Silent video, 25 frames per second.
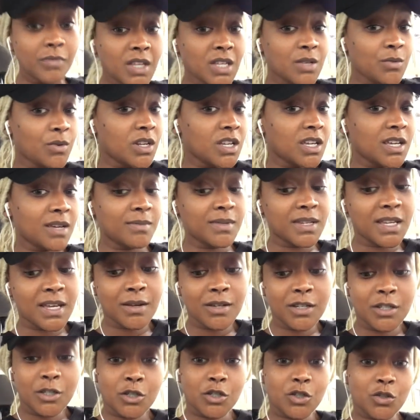you want to come
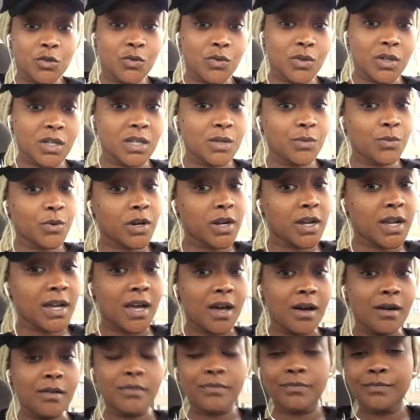down and join, work
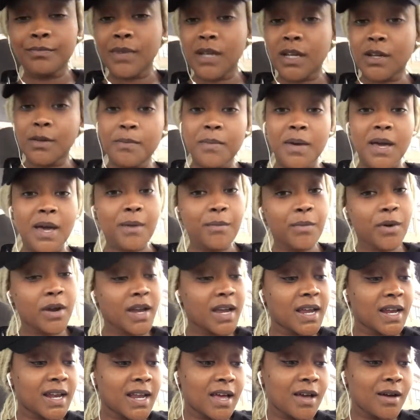out? I don't mind
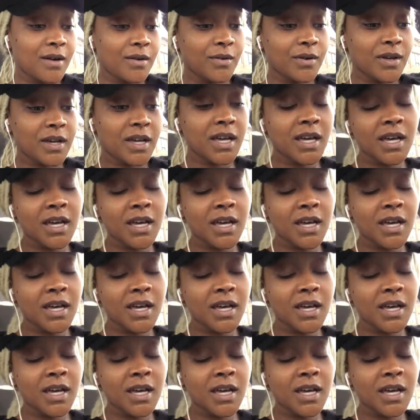working out.